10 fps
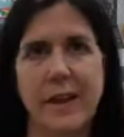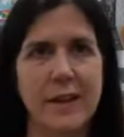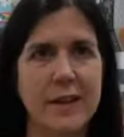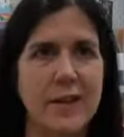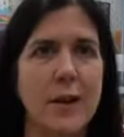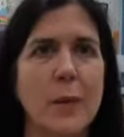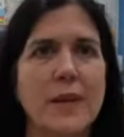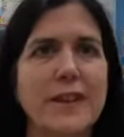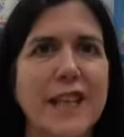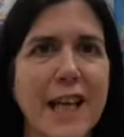it's only
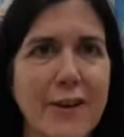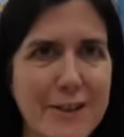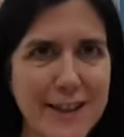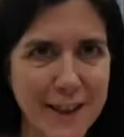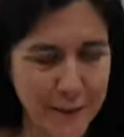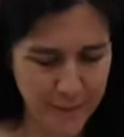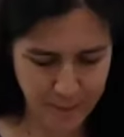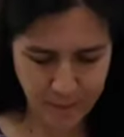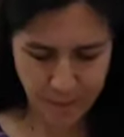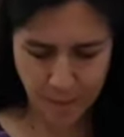once a year, isn't it?
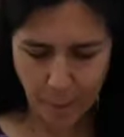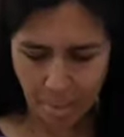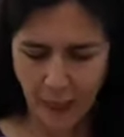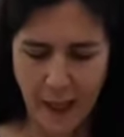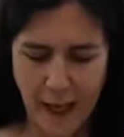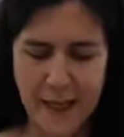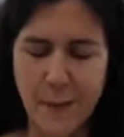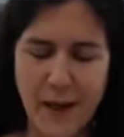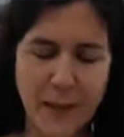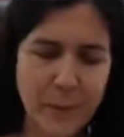
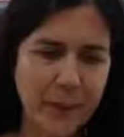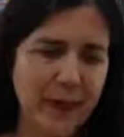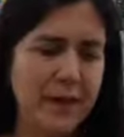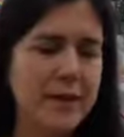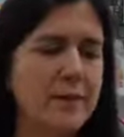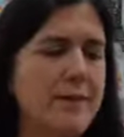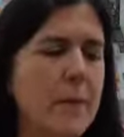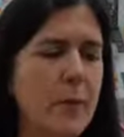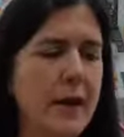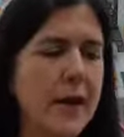Anyway, the
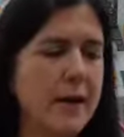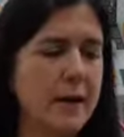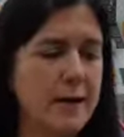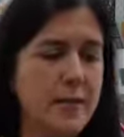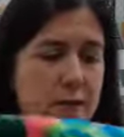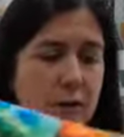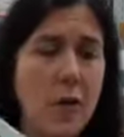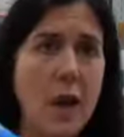fabric, I've still got